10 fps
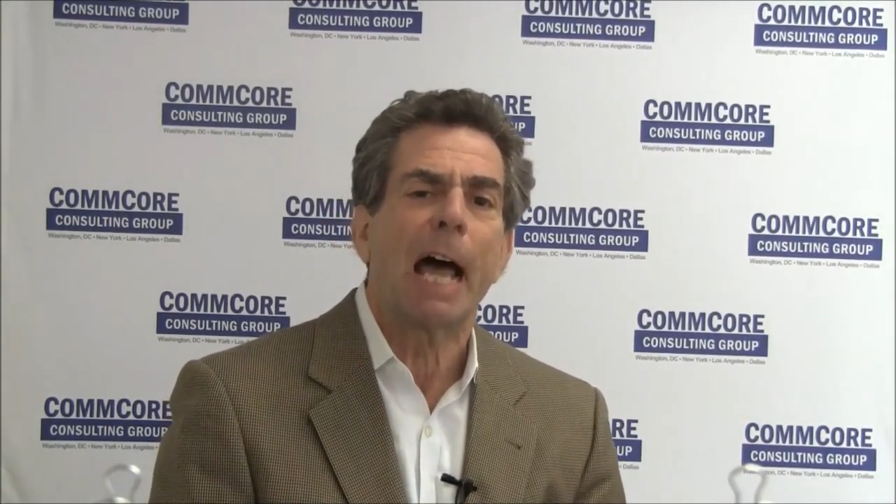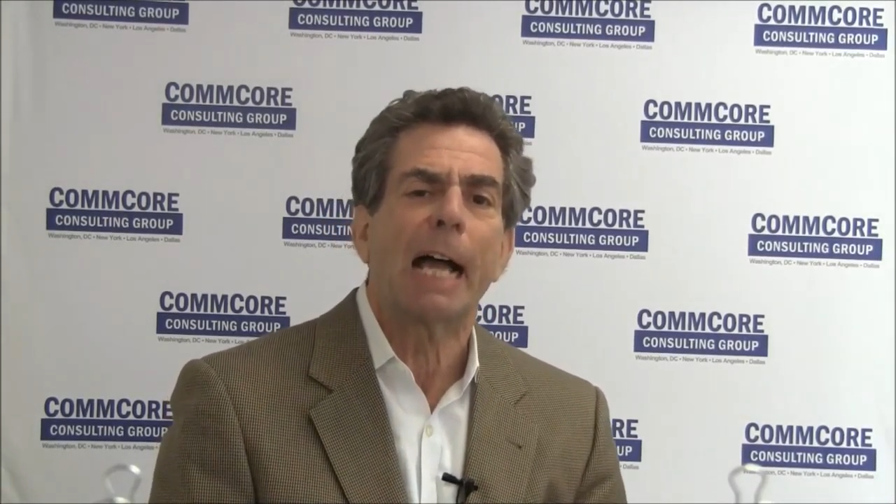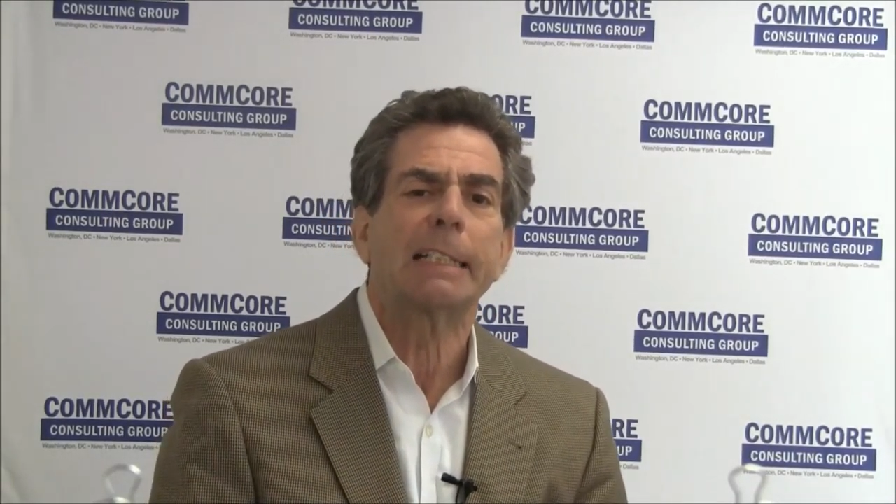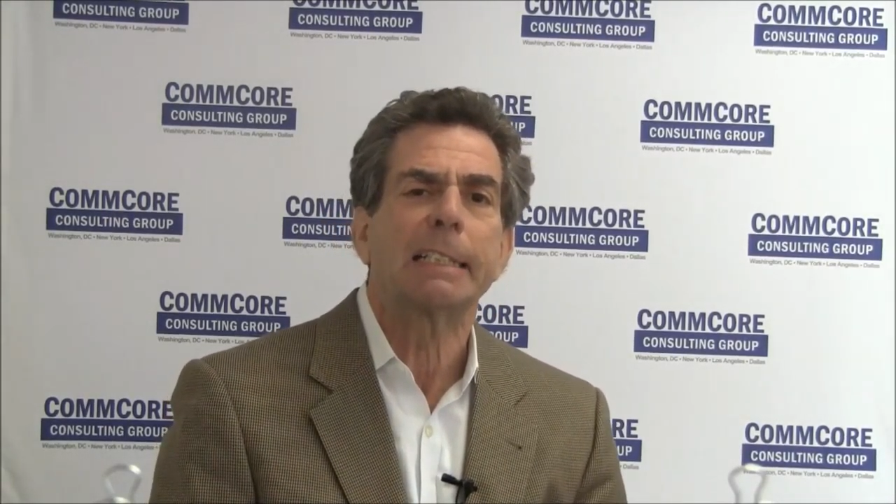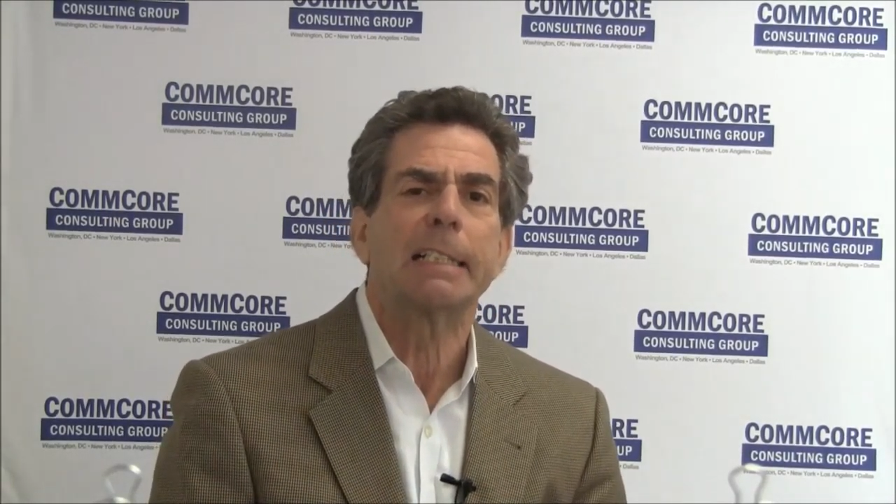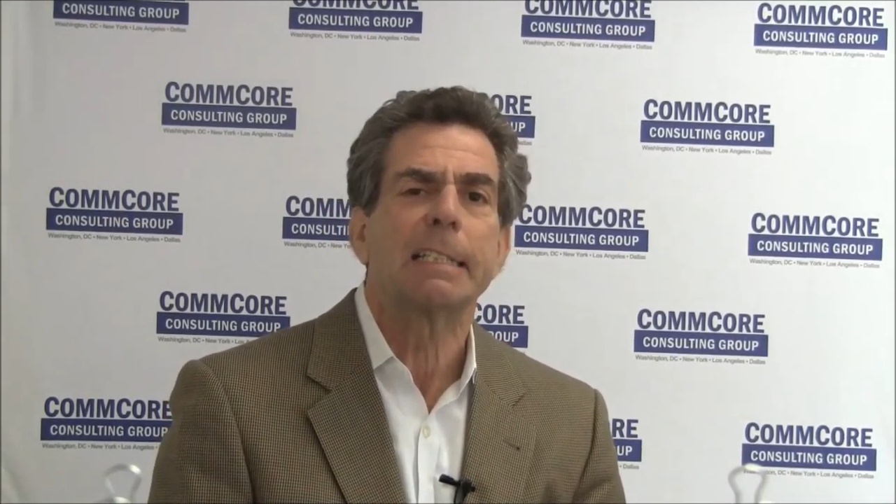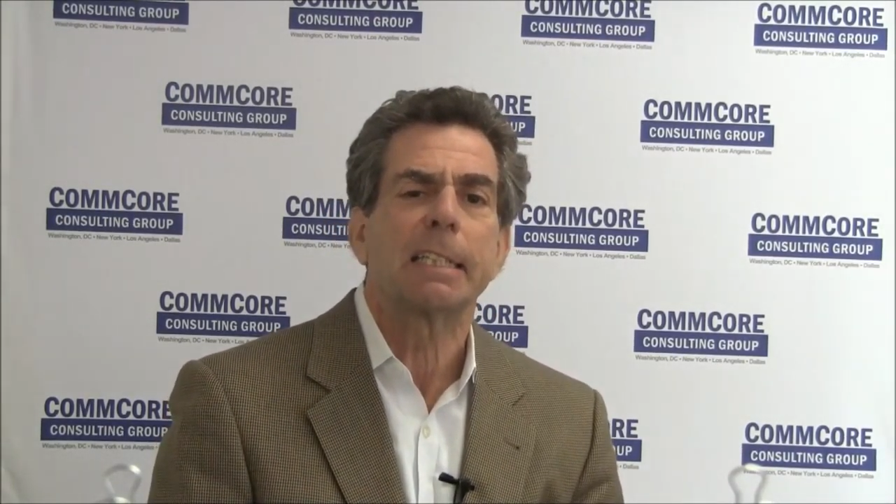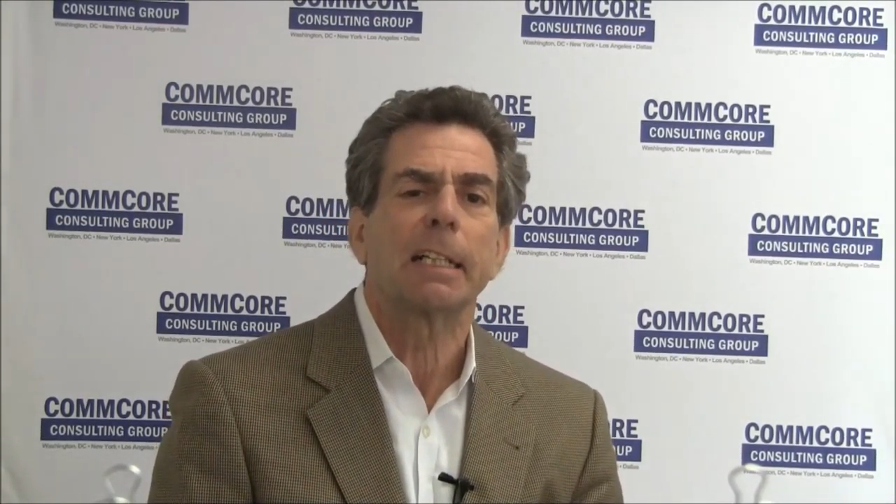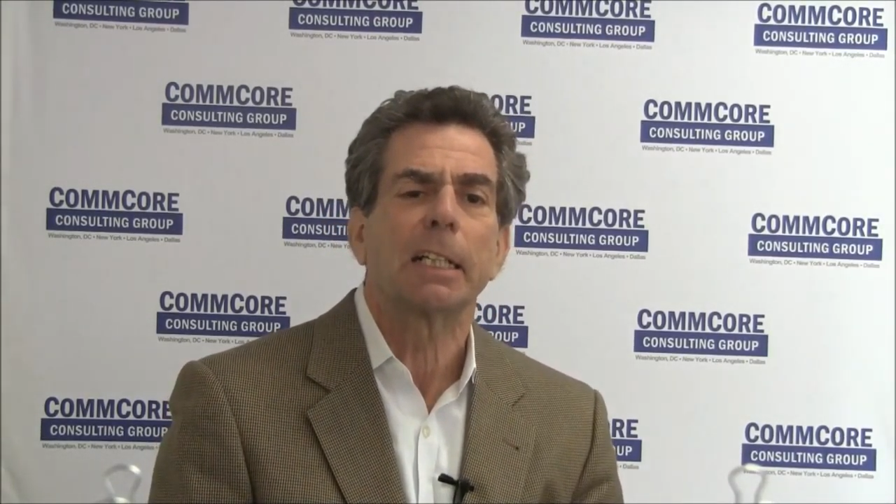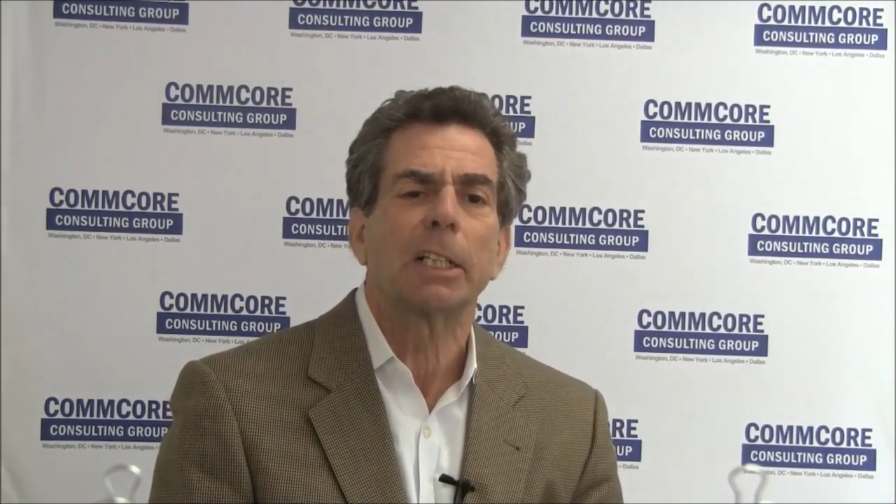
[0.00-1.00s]
accidents
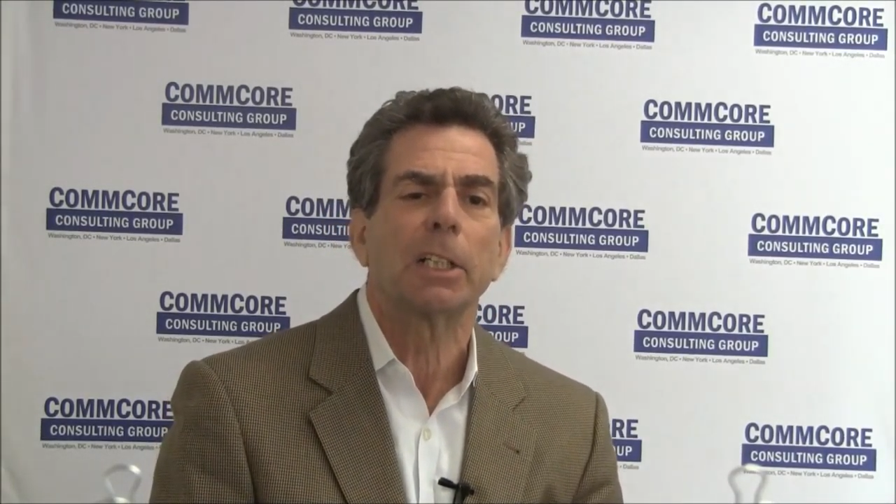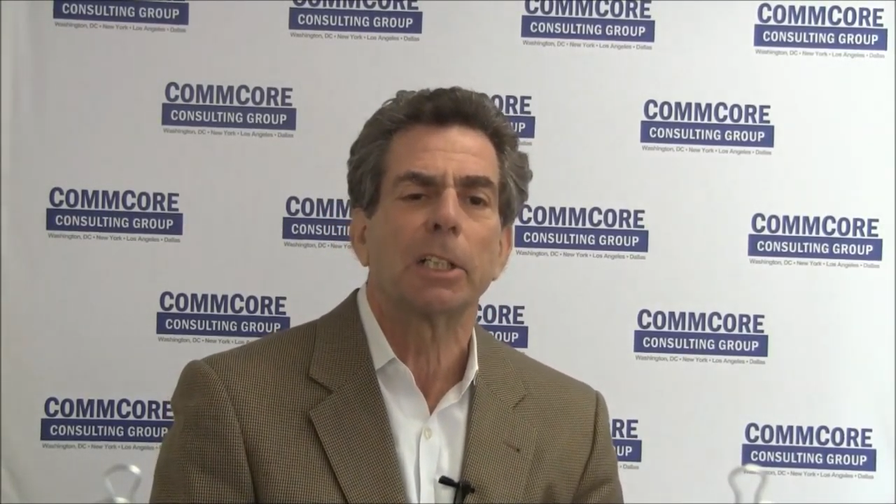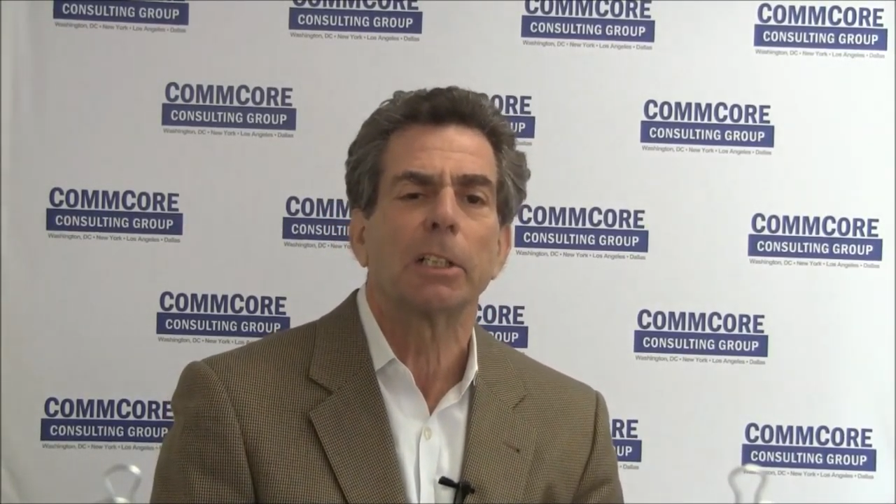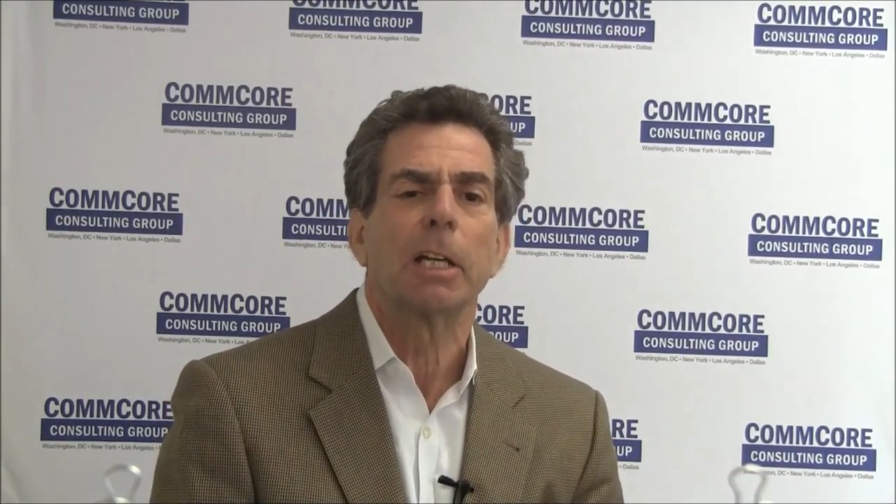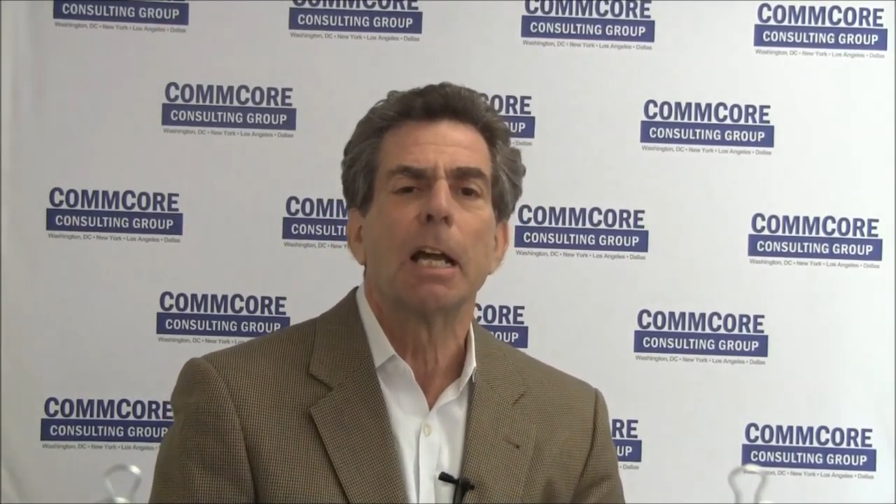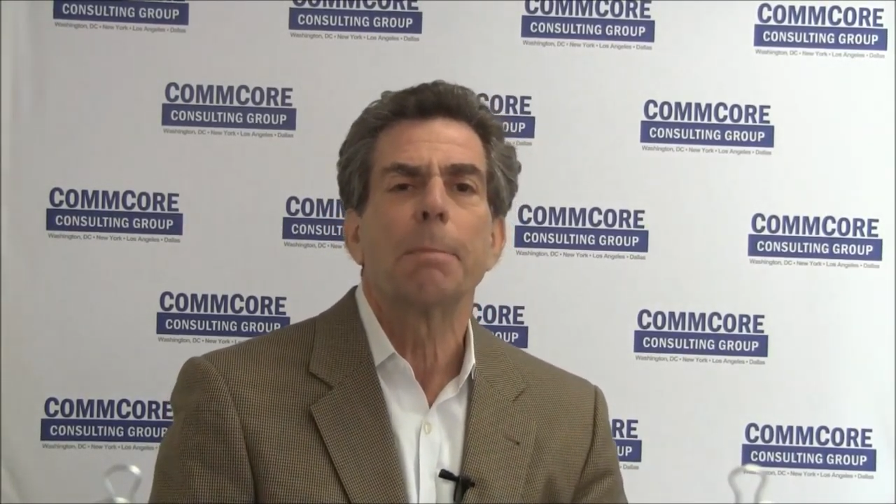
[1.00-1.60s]
that occurred